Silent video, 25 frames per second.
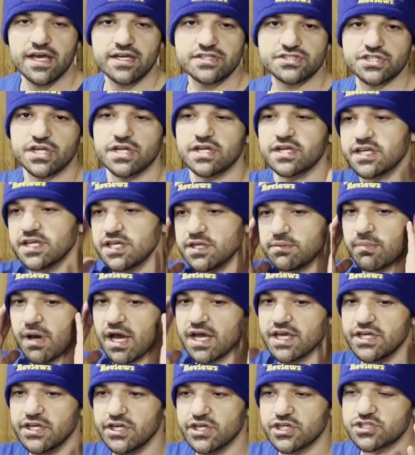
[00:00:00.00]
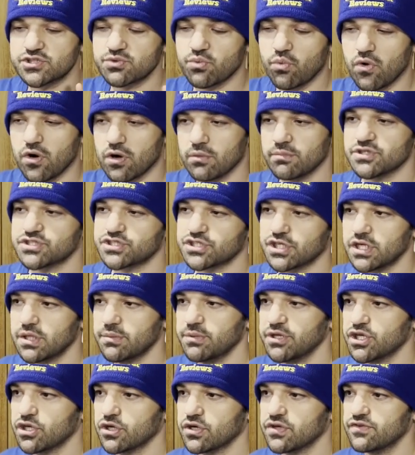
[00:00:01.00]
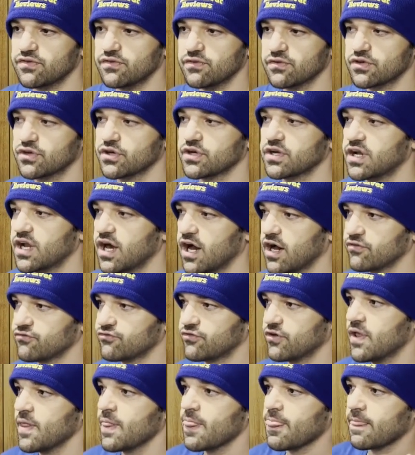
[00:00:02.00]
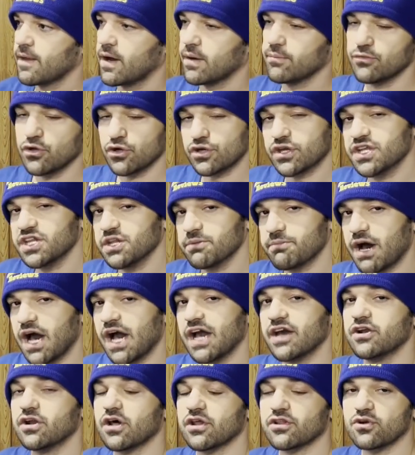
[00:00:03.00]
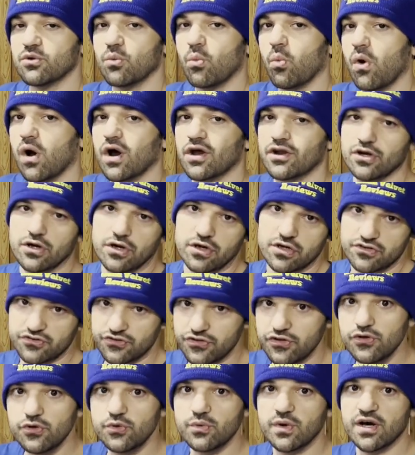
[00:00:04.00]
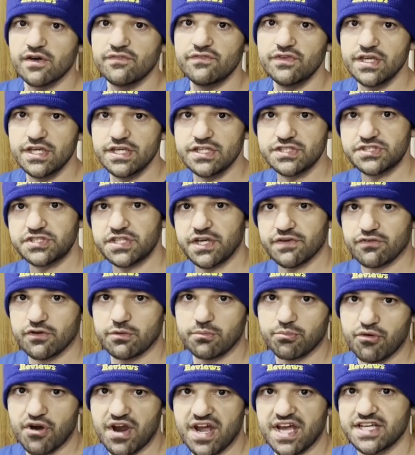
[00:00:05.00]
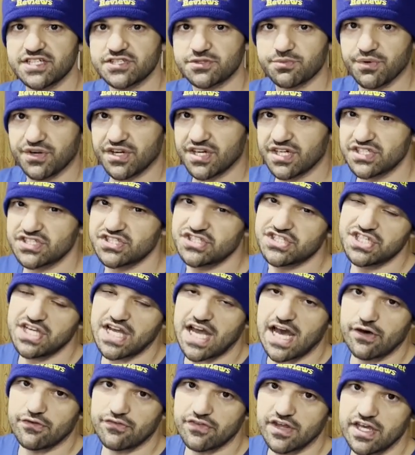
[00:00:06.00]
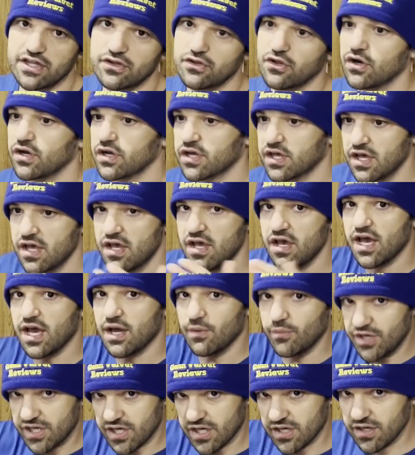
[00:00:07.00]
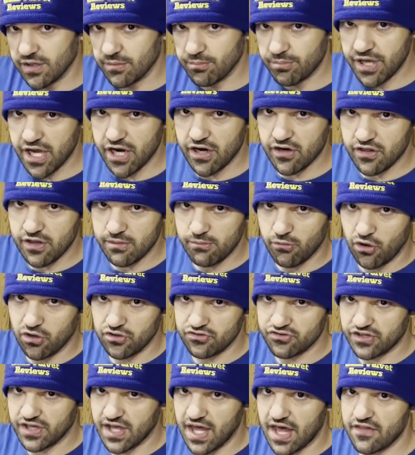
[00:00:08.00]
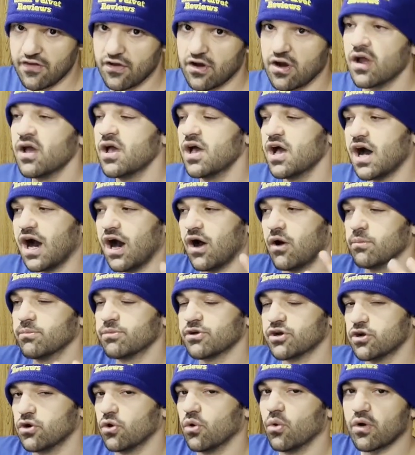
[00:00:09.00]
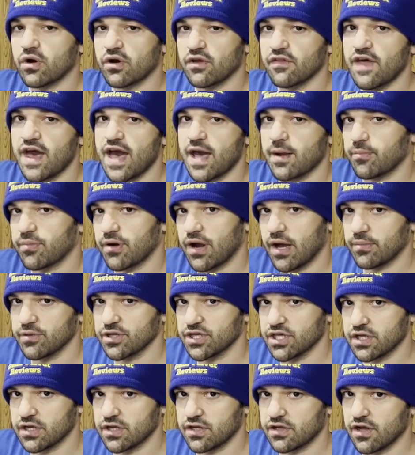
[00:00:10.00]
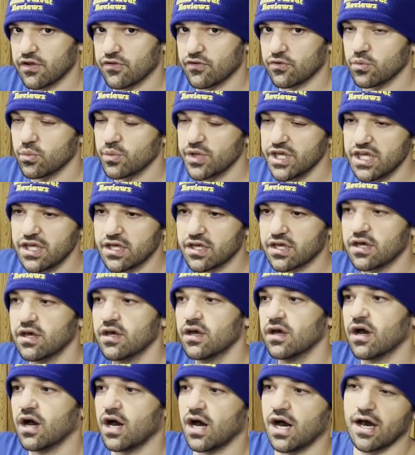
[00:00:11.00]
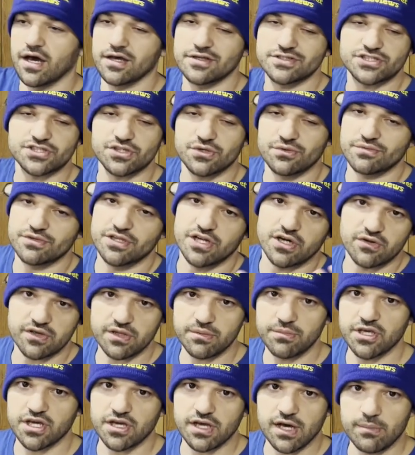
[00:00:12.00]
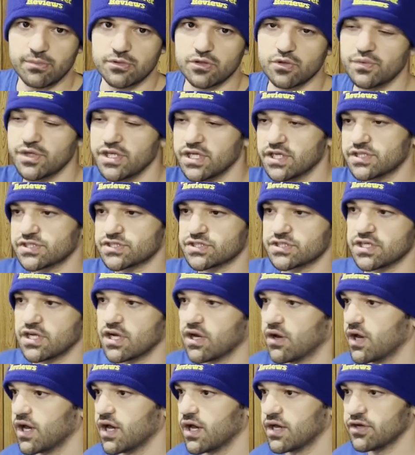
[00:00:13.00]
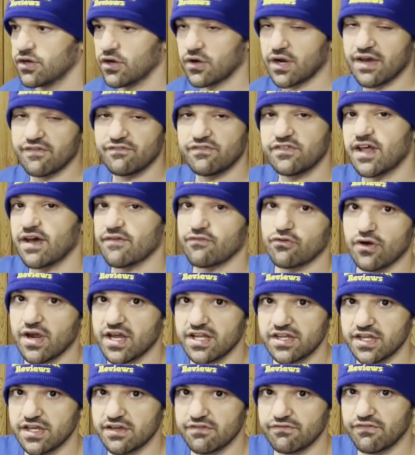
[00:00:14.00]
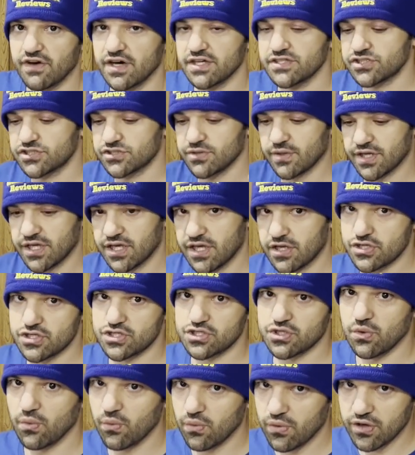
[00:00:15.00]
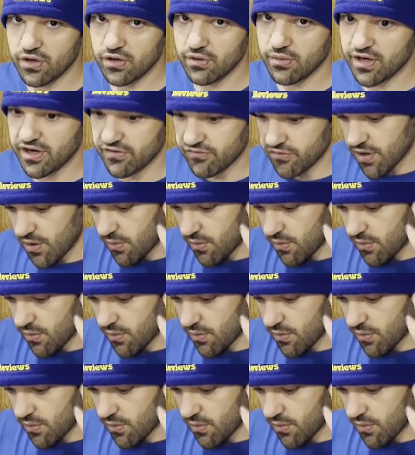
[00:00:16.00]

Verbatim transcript: It's going to keep my ears warm. It's going to be good, good enough. I'm looking to buy another one or two of these different brands. We're going to see how they look and we can compare them all together. I'm going to order that probably in another week. Uh, so, you know, give me a couple of weeks. You know, I, don't have never-ending funds, so I can't just order whatever I